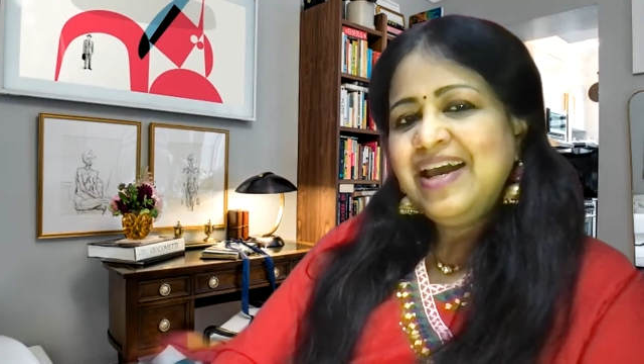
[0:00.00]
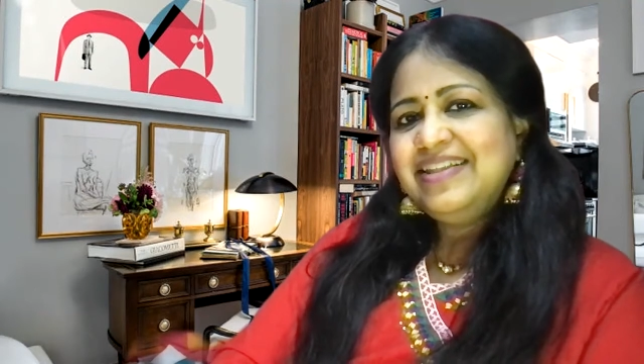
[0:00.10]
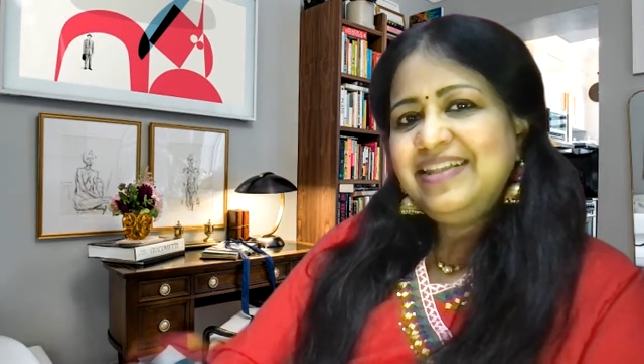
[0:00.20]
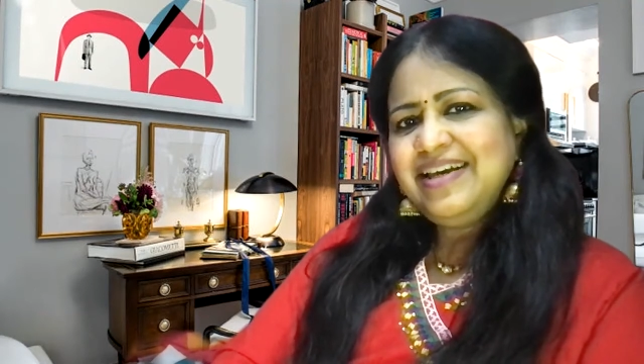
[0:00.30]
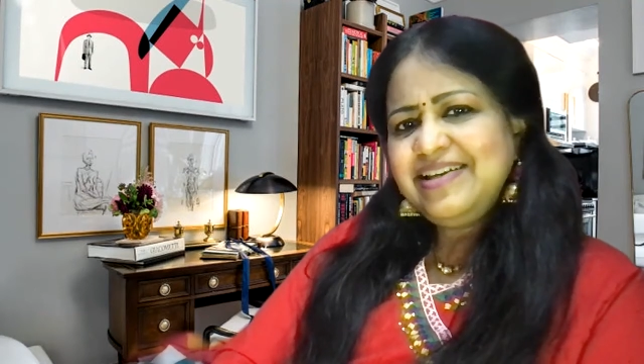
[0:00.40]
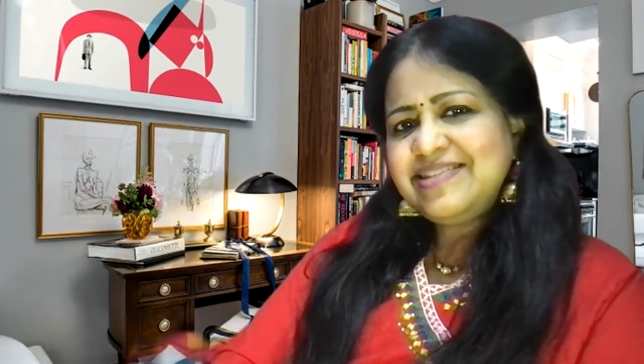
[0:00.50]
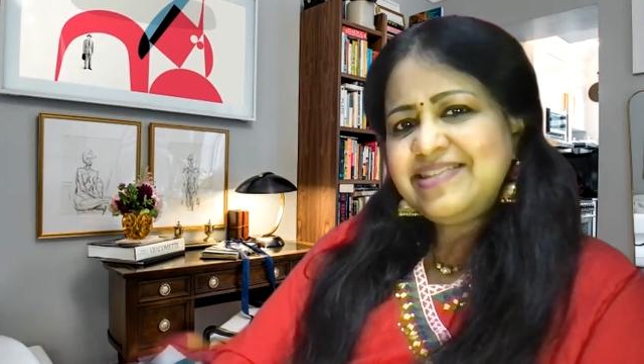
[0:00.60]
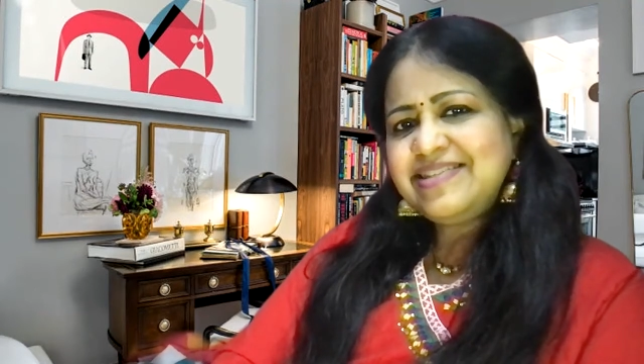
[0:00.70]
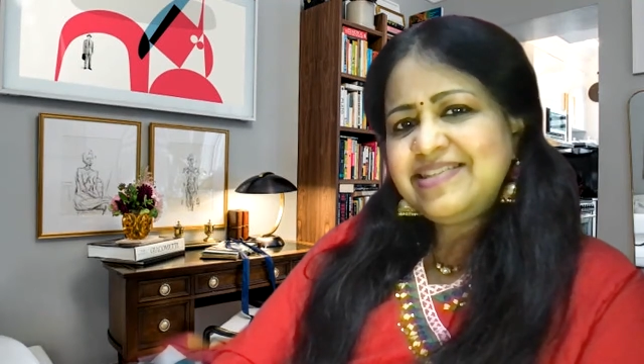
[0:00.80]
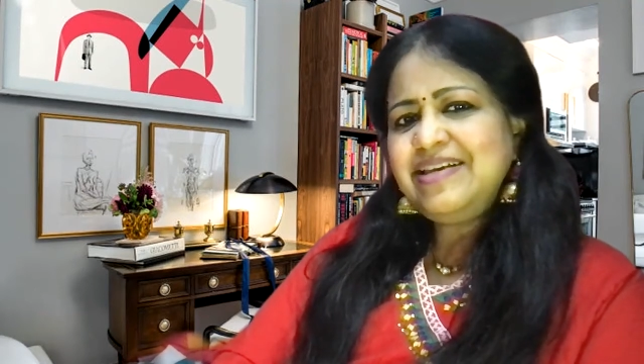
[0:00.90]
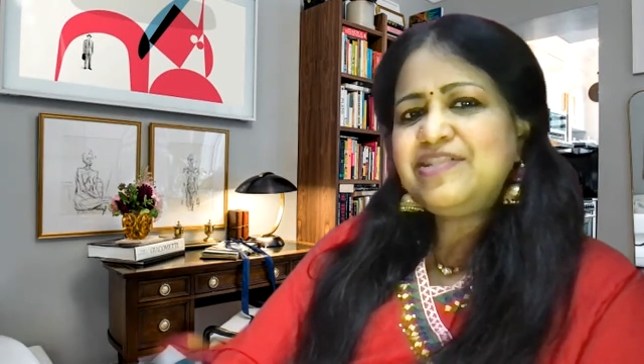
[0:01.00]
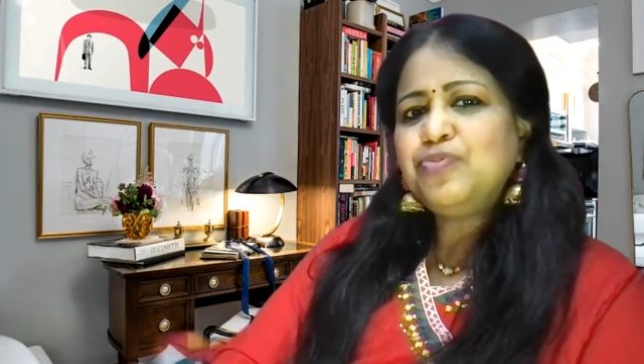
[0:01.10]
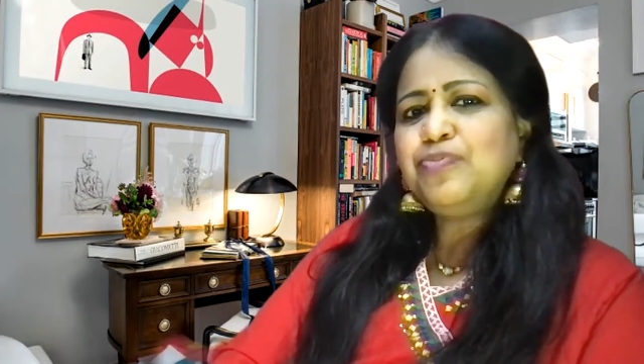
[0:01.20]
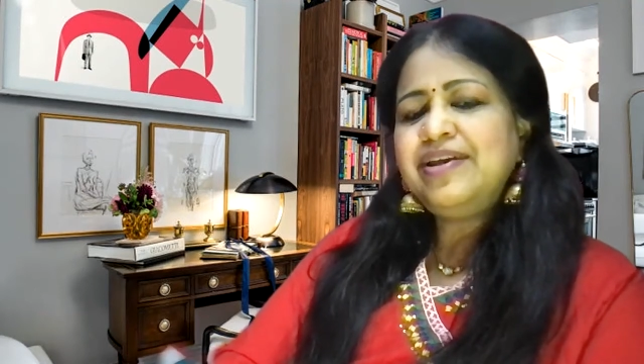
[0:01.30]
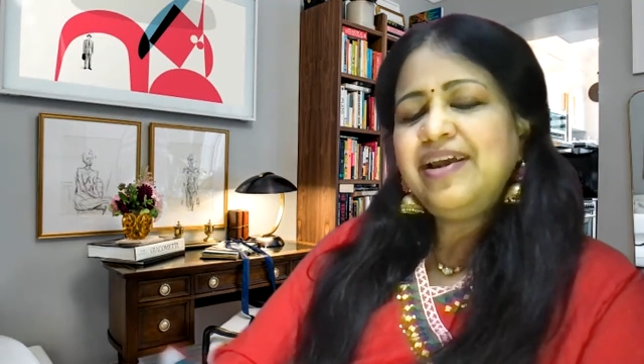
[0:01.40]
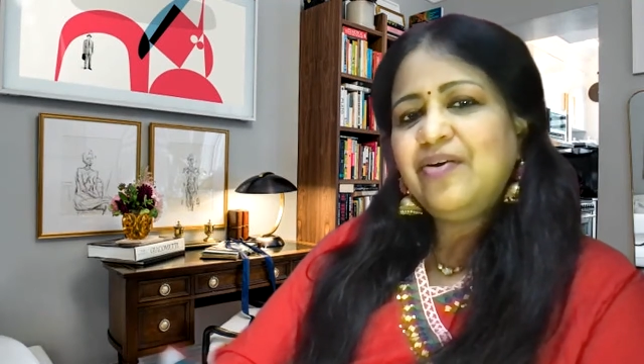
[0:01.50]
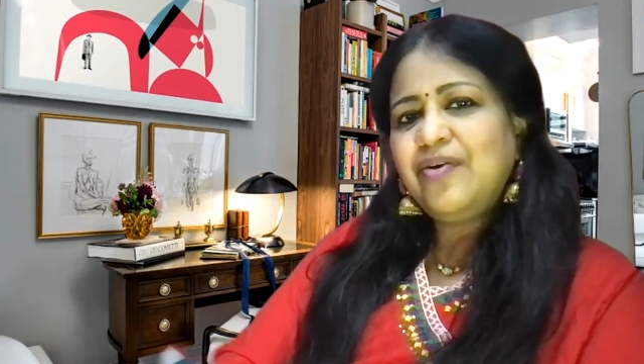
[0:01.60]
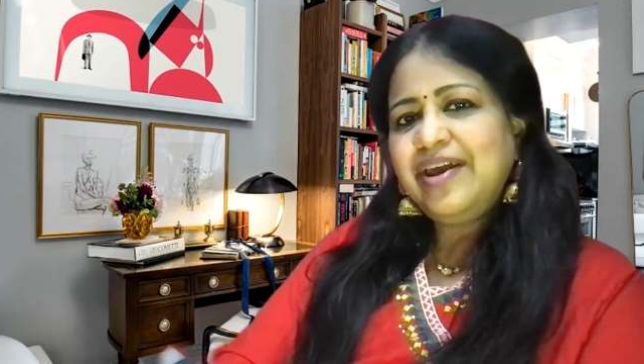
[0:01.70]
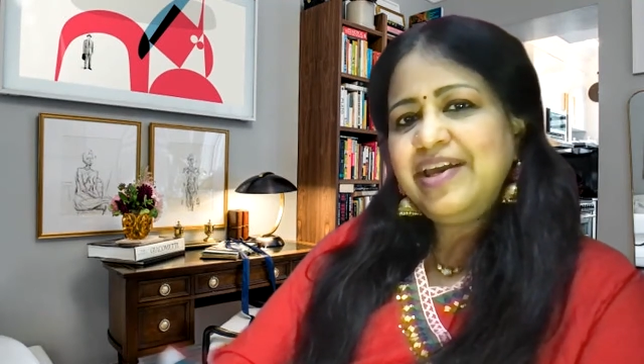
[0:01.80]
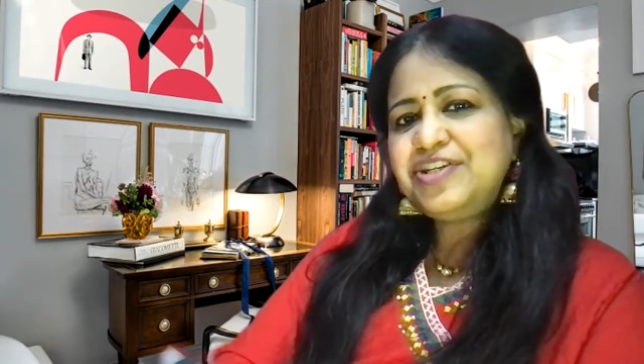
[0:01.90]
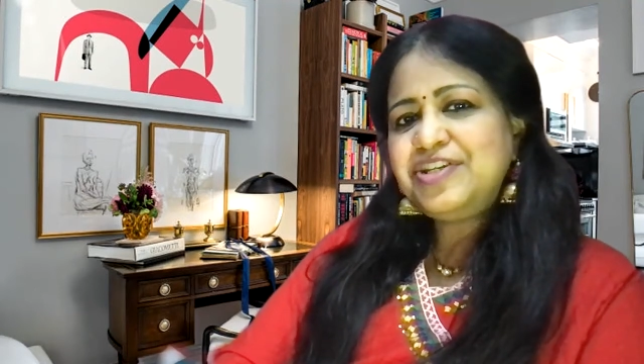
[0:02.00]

there seems to be a great